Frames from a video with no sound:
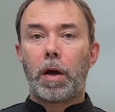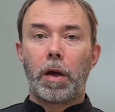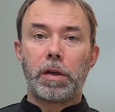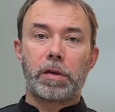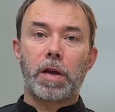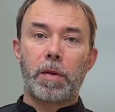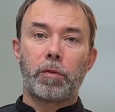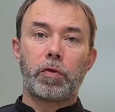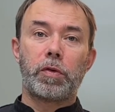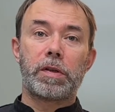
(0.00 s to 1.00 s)
It's
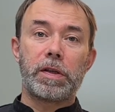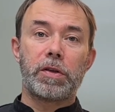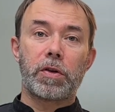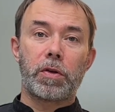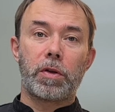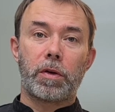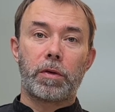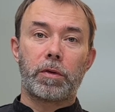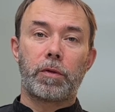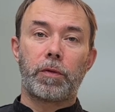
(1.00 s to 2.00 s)
time to season,
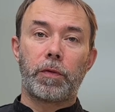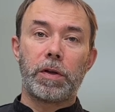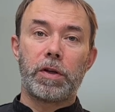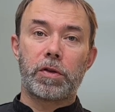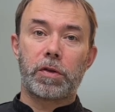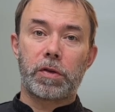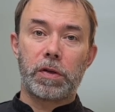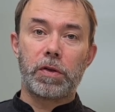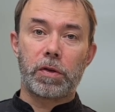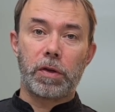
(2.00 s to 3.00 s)
to finish the
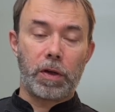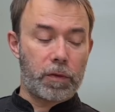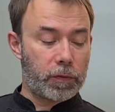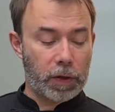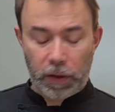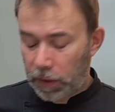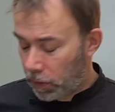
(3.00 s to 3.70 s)
seasoning of terrine.